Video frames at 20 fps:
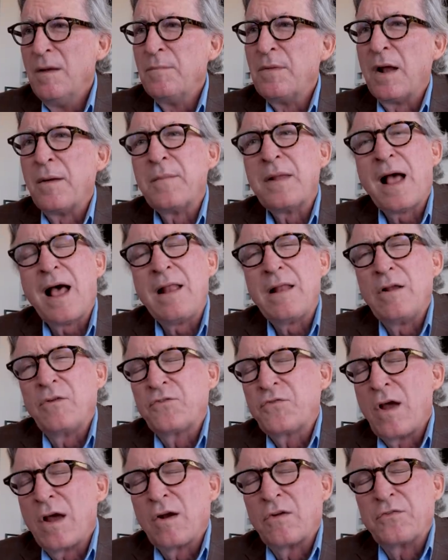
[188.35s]
No,
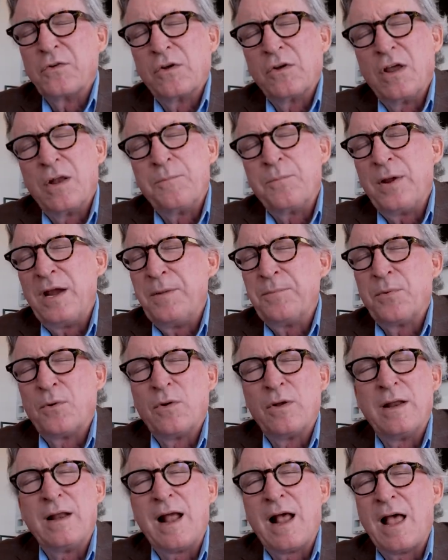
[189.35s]
truckers are good
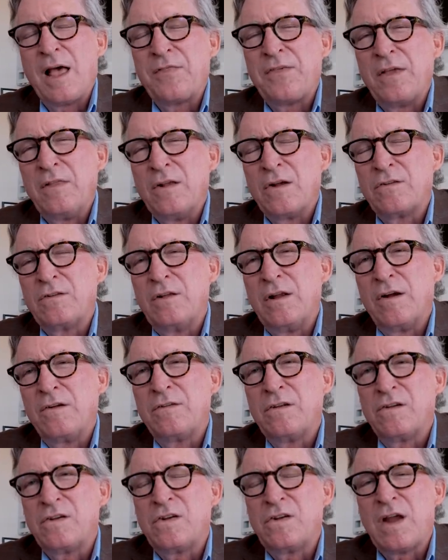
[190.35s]
people. And I think
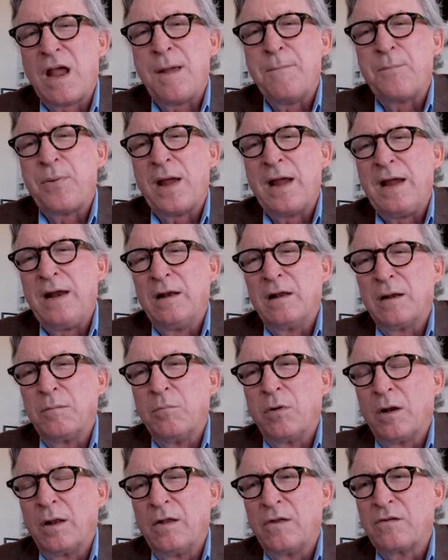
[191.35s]
there's this champagne
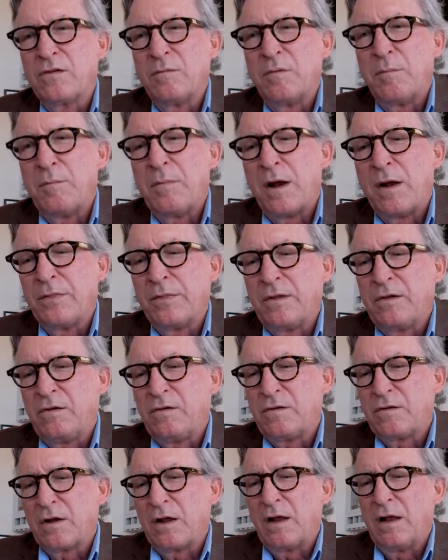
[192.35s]
liberalism among
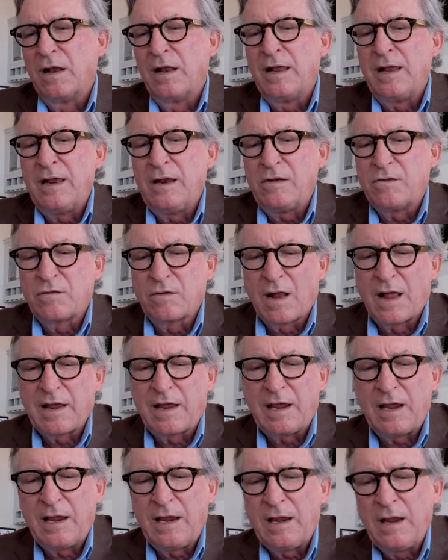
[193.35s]
these elites like
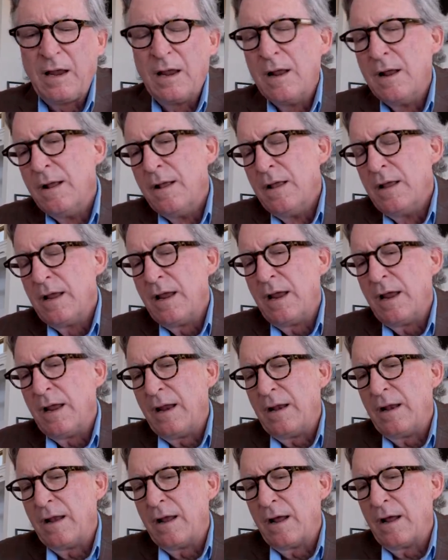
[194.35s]
he.
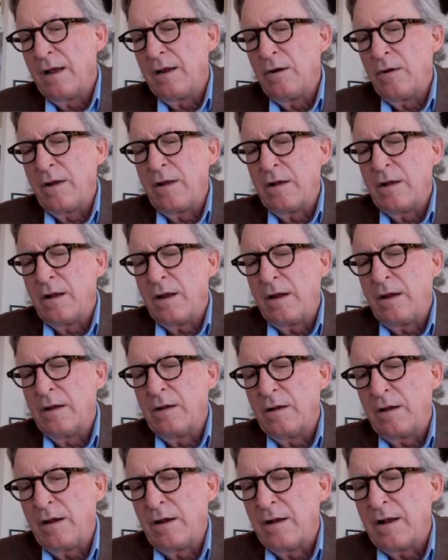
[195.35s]
And, you know,
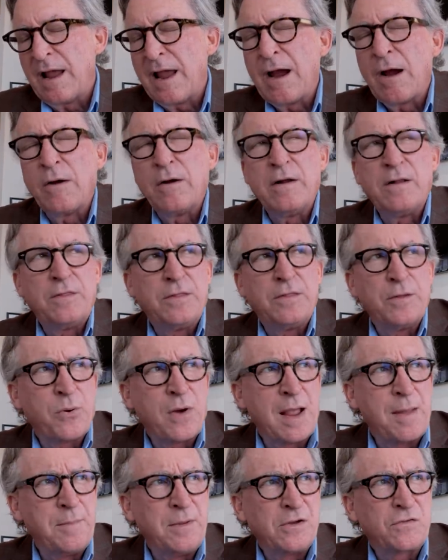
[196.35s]
he inherited the
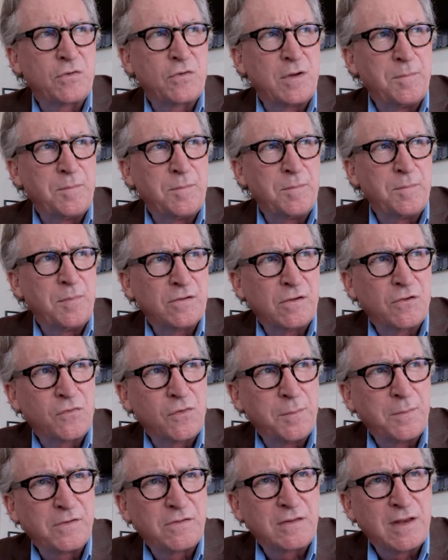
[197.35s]
prime minister in
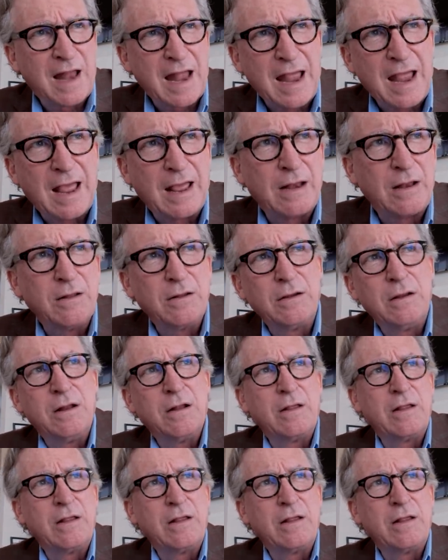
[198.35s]
business from his dad.